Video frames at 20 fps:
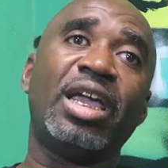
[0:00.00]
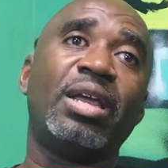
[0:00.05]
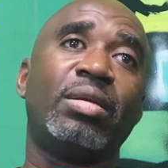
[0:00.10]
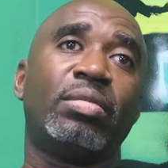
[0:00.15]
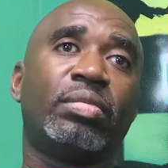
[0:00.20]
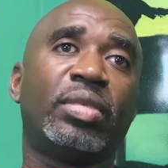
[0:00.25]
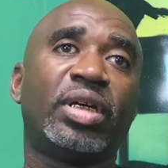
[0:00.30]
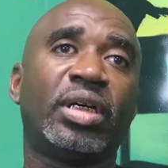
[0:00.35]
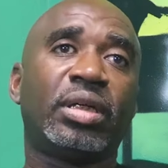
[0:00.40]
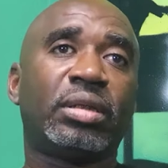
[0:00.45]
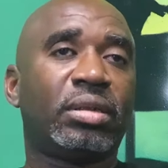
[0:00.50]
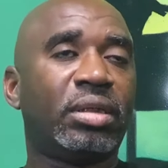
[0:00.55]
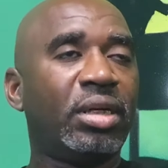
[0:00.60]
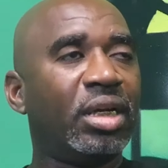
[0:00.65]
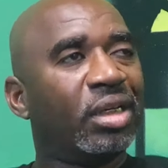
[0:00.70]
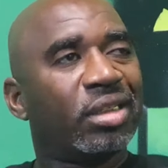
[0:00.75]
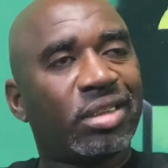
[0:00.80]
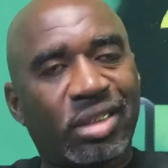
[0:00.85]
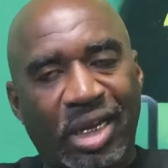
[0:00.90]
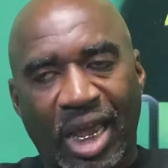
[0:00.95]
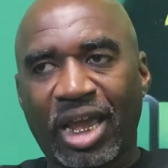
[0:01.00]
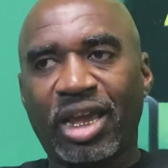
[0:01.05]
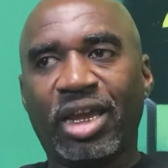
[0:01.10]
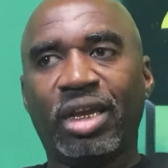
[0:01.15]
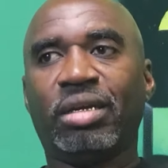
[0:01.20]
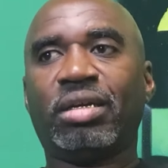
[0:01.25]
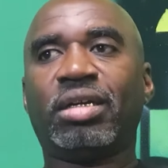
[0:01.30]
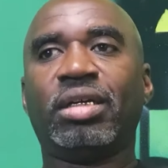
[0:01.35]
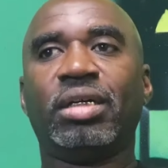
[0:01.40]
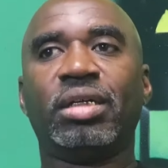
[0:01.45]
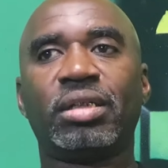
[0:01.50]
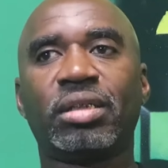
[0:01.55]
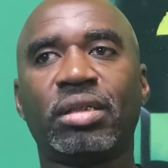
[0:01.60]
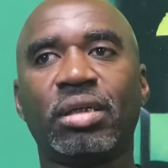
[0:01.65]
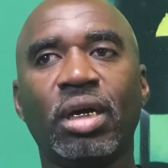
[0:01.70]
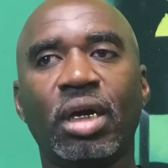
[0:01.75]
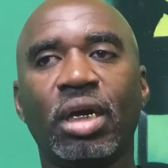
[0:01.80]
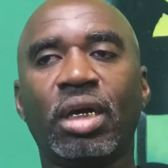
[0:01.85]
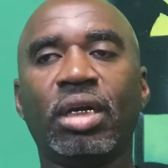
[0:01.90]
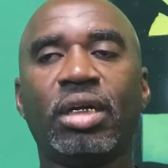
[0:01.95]
can't, but niggas can't,
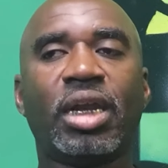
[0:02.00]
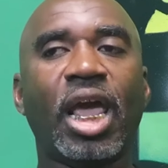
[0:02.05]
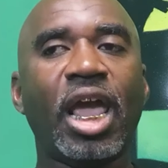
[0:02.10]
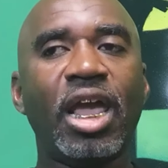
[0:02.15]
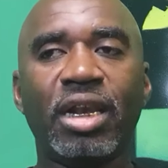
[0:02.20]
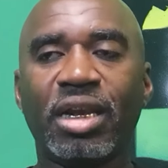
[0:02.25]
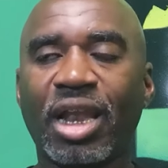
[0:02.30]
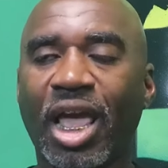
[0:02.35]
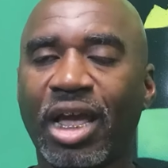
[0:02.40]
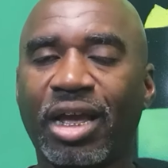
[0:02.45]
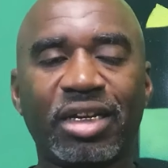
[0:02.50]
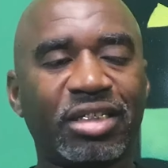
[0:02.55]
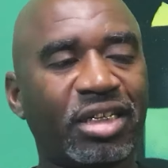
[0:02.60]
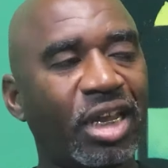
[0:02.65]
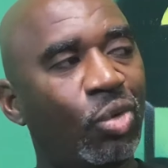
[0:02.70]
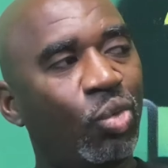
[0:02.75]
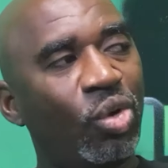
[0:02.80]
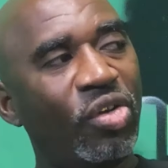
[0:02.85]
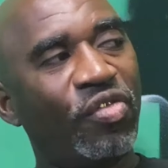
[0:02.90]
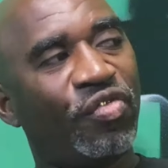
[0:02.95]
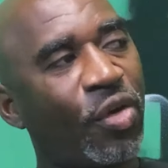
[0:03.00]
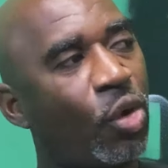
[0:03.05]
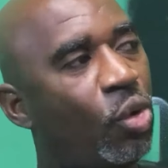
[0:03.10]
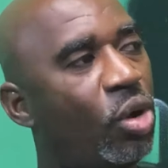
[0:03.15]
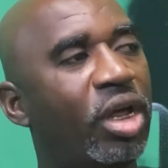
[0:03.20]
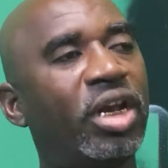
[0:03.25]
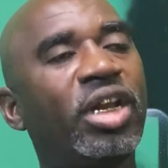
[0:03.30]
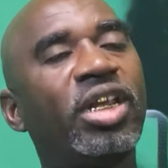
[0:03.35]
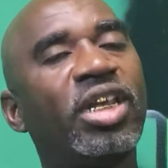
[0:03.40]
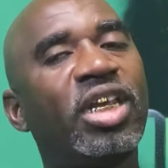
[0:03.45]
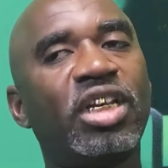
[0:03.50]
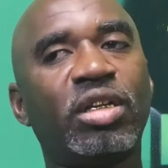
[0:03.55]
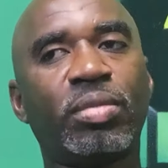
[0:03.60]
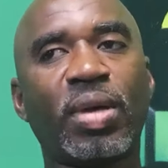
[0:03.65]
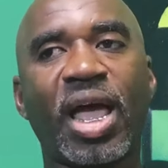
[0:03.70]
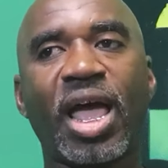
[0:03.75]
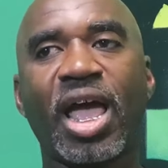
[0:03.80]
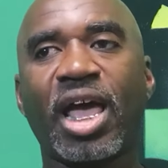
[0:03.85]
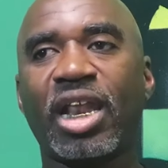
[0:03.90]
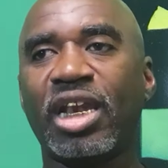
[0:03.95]
cause they, like I say, we 400
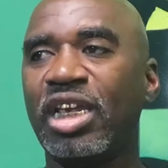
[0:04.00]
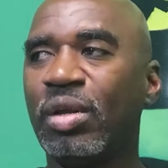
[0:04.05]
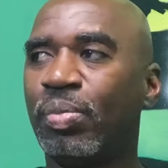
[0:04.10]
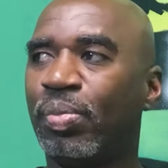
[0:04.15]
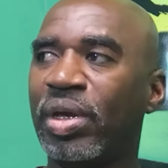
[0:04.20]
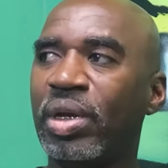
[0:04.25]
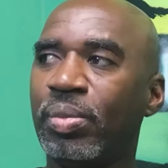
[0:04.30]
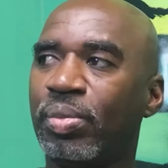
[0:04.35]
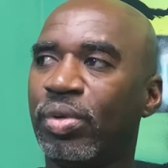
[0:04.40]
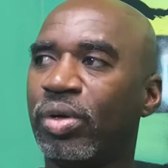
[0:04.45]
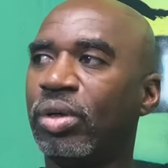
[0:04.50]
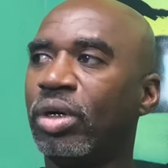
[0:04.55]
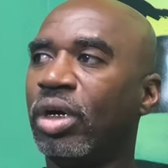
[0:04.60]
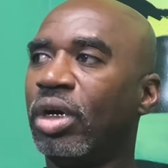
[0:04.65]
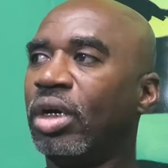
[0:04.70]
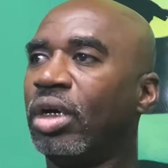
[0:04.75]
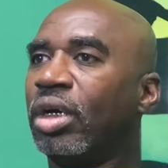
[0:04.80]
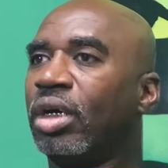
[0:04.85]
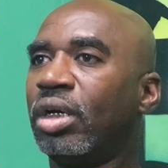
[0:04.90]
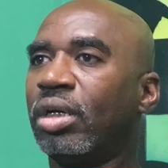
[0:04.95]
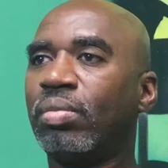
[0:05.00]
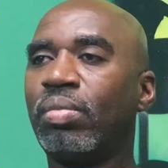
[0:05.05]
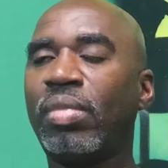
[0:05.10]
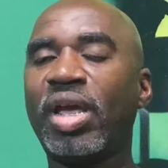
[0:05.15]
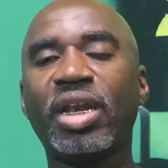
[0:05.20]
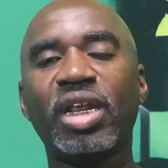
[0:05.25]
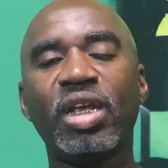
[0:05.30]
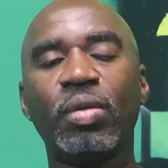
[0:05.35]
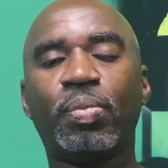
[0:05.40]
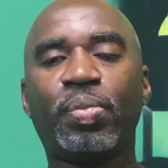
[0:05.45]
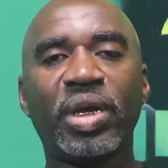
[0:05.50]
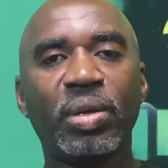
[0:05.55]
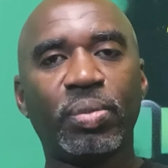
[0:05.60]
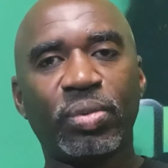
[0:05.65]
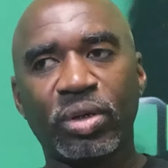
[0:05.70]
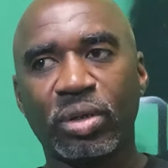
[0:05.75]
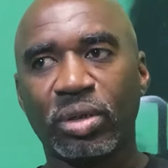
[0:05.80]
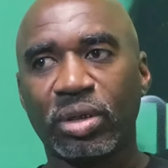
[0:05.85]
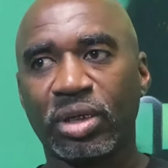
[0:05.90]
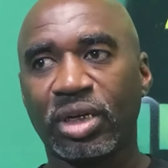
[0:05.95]
years behind these people. Man, these
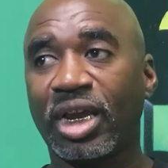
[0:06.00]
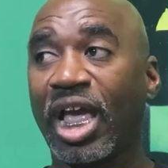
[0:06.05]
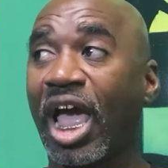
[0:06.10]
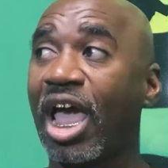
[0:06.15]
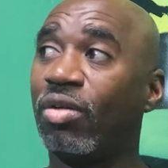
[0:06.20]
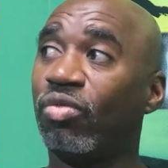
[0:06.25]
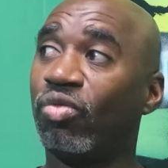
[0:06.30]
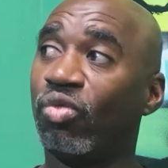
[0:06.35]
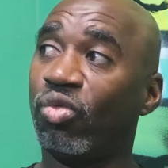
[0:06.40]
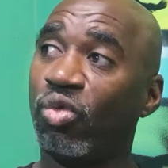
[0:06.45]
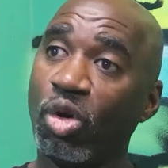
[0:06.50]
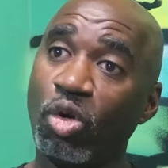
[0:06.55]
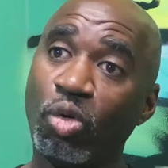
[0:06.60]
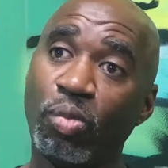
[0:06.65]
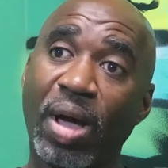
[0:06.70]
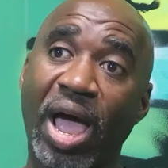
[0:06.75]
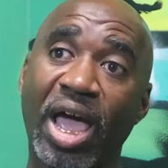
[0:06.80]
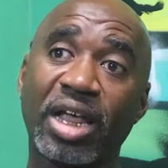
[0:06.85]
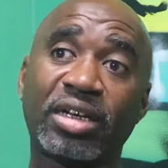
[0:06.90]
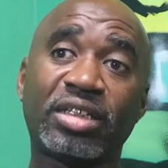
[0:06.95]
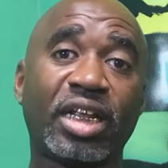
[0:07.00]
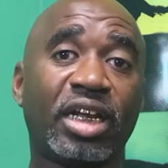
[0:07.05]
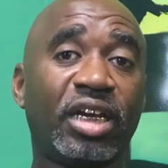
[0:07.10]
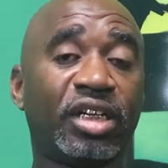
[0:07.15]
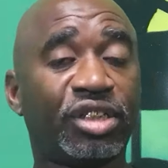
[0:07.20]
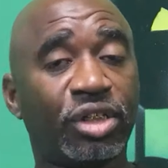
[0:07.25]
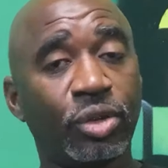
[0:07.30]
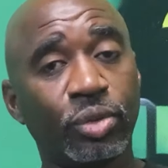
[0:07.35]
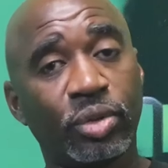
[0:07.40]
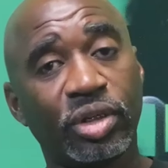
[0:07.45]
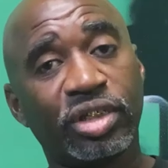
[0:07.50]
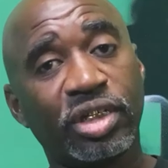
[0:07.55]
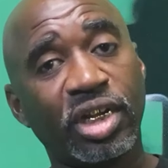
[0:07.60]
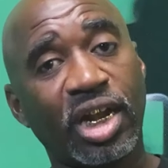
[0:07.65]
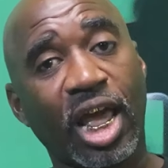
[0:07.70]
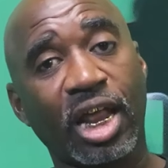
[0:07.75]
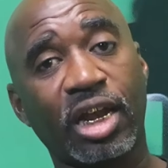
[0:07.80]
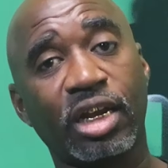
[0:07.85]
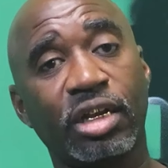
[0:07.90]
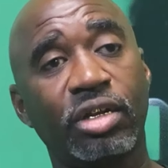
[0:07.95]
people got robots they'll shoot the
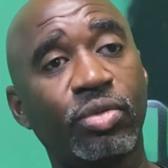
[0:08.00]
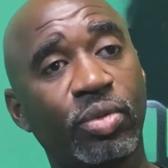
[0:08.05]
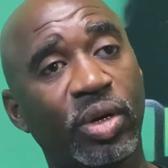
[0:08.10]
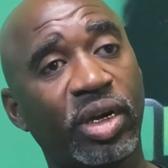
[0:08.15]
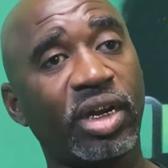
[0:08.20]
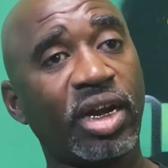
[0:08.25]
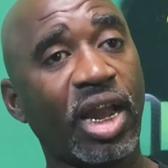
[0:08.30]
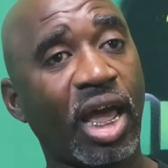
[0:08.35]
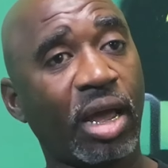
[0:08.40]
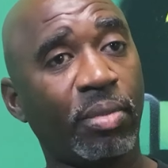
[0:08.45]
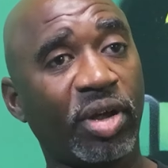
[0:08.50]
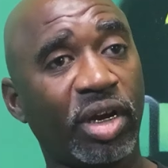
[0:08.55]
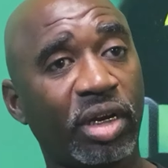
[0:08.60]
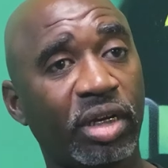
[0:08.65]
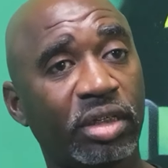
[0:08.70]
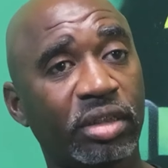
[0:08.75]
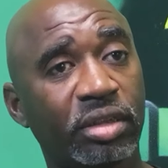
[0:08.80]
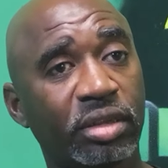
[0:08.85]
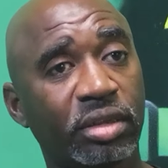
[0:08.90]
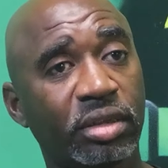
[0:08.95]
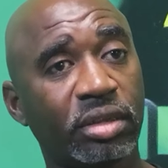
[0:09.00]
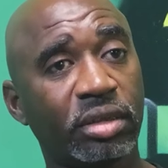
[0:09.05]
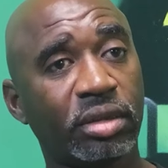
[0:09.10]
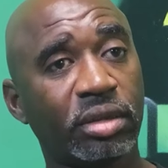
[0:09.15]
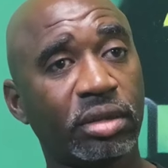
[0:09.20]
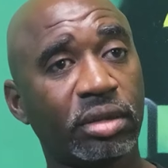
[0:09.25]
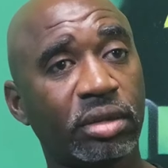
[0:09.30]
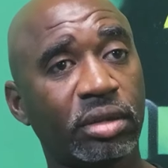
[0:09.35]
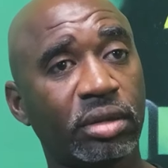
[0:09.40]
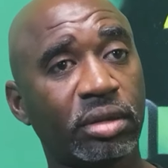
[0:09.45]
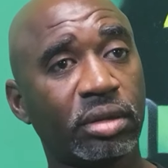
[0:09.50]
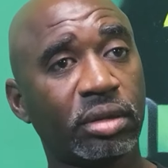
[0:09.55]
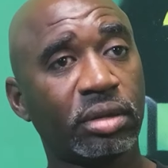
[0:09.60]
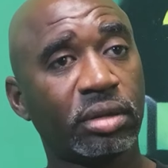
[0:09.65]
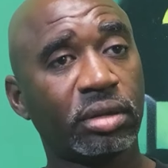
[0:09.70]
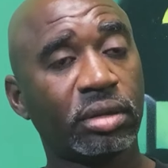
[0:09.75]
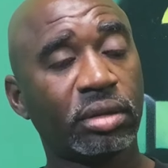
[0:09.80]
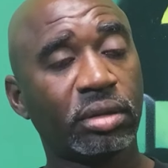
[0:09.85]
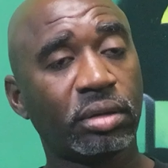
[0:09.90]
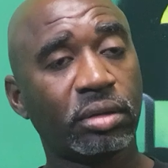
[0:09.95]
shit out of you with now, nah, my nigga.
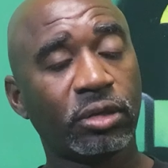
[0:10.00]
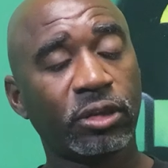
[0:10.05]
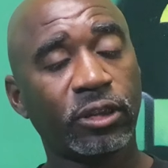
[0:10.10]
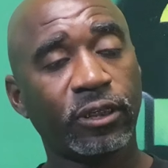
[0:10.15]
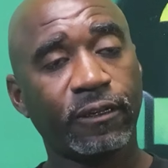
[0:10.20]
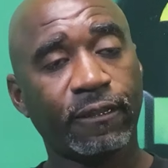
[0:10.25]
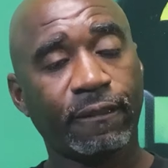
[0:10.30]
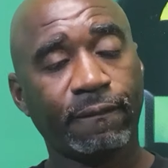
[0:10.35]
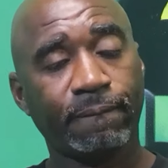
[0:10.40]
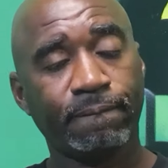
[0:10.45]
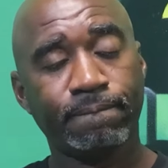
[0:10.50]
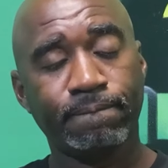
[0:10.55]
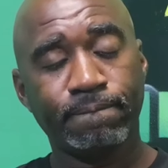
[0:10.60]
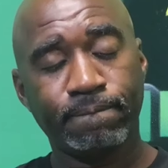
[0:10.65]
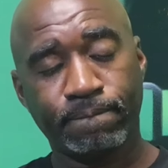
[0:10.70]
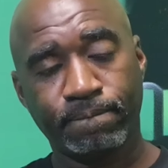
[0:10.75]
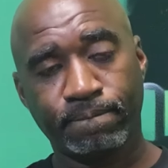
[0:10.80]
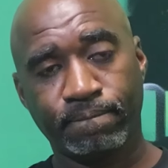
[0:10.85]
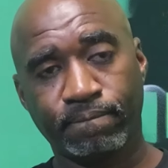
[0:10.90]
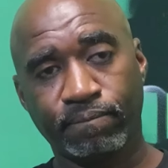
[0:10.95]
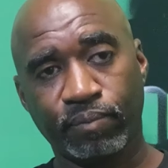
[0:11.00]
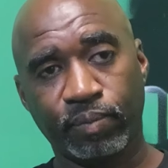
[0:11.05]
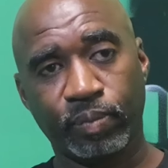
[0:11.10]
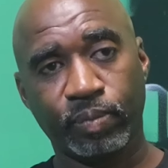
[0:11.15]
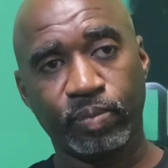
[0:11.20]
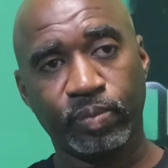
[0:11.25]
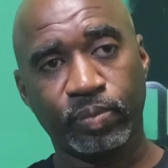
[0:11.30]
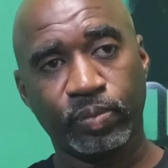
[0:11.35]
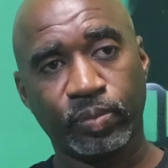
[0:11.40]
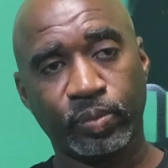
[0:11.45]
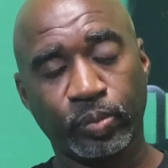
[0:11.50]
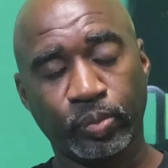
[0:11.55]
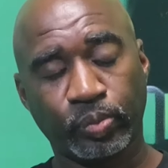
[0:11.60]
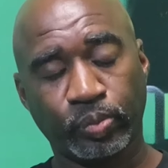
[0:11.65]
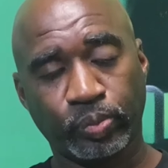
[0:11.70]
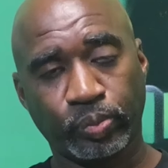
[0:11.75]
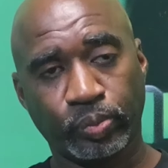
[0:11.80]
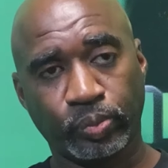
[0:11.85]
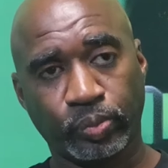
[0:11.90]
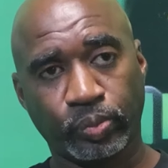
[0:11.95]
So from you, you kind of feel
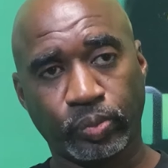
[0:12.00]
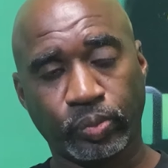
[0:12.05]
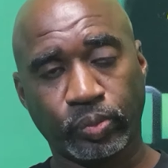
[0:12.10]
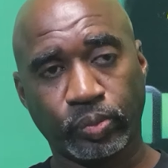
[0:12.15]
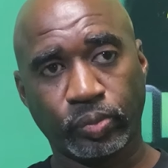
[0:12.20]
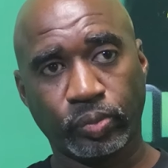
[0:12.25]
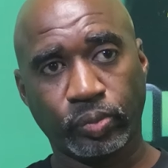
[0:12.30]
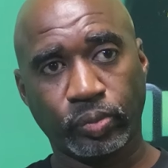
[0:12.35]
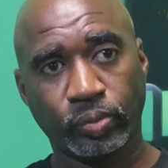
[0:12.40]
like this